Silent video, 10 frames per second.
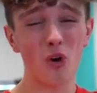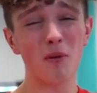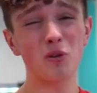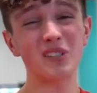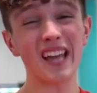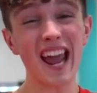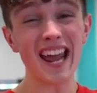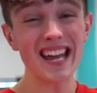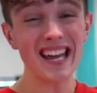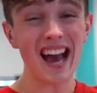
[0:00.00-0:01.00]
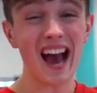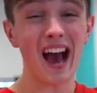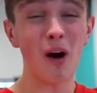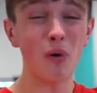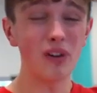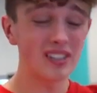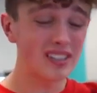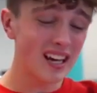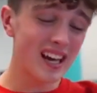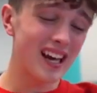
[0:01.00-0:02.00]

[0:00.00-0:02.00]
almost 8 hours